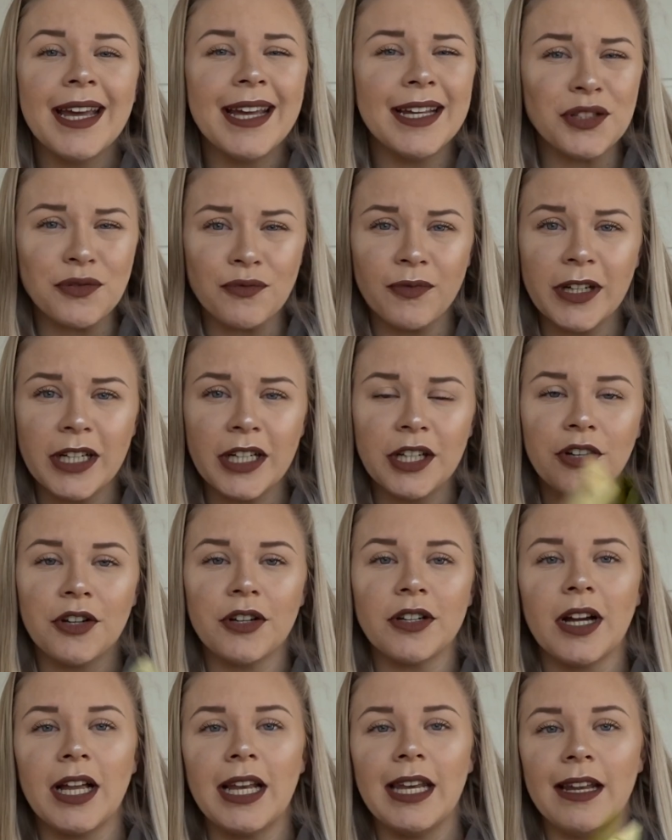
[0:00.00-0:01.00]
It's really
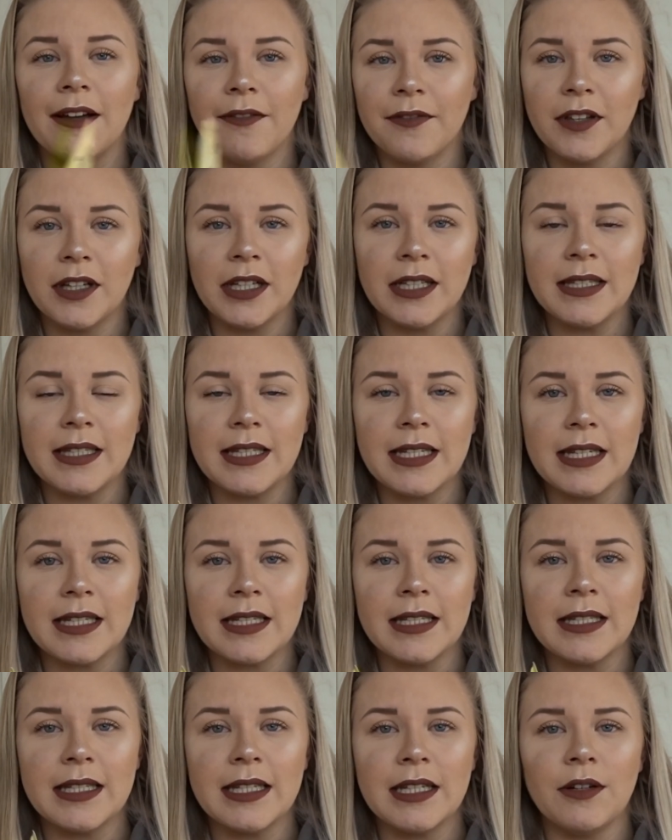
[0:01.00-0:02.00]
good. I love the
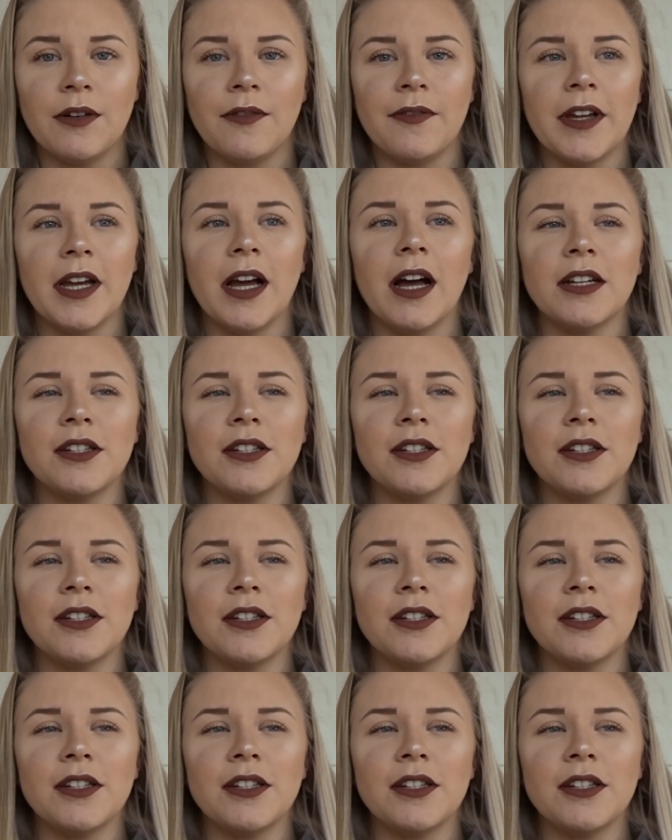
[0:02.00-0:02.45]
consistency of it.